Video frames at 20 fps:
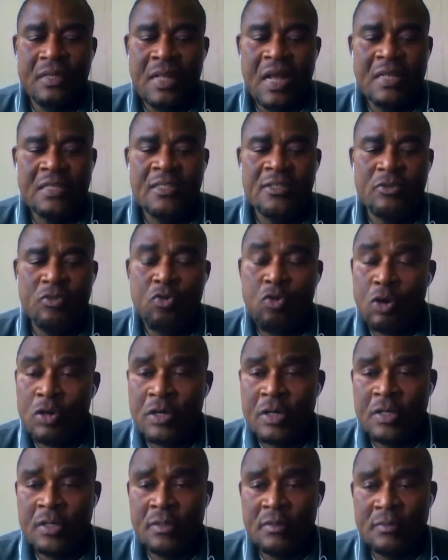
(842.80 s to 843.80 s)
That is
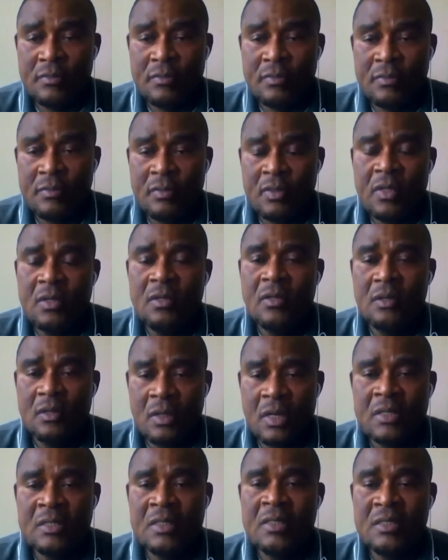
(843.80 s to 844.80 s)
Rodney,
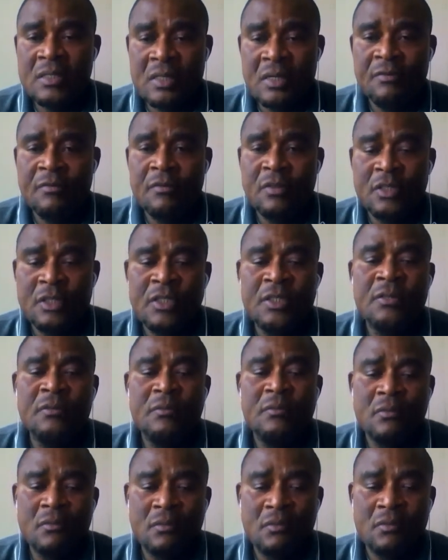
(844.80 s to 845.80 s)

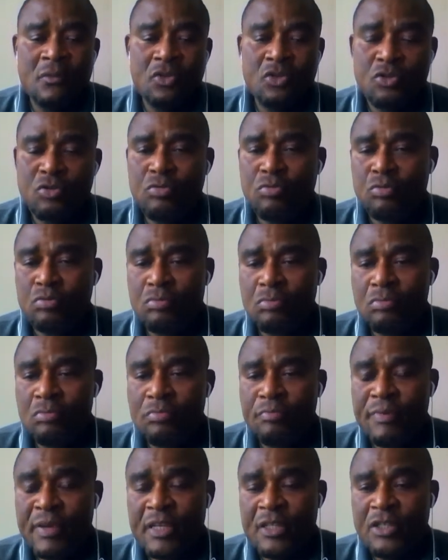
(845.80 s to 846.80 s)
1972,
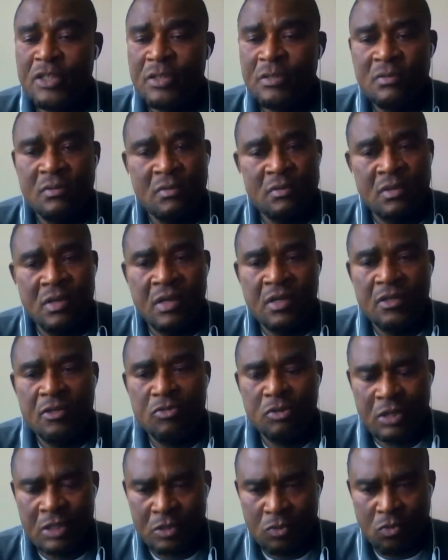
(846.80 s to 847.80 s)
page
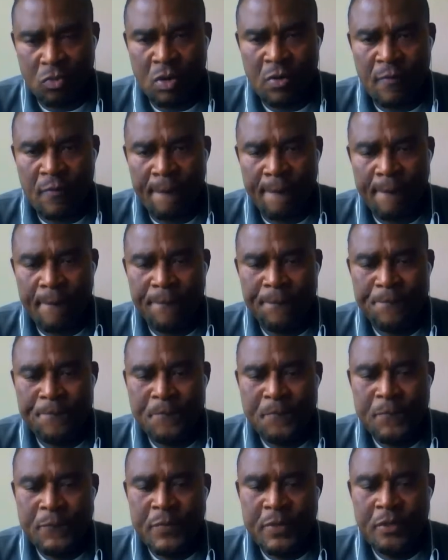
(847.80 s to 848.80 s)
21.
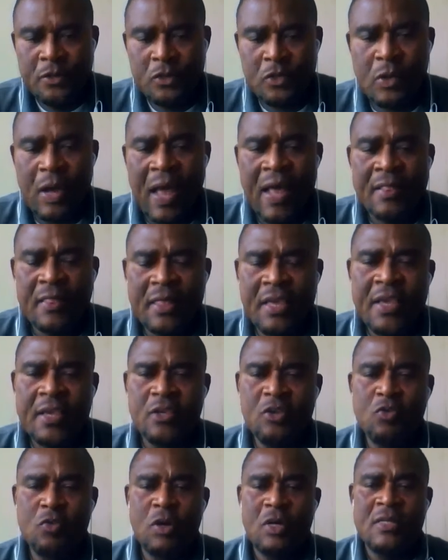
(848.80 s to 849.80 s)
So I
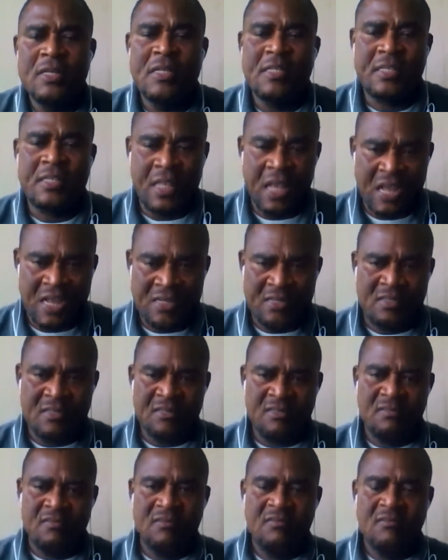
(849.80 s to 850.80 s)
think you understand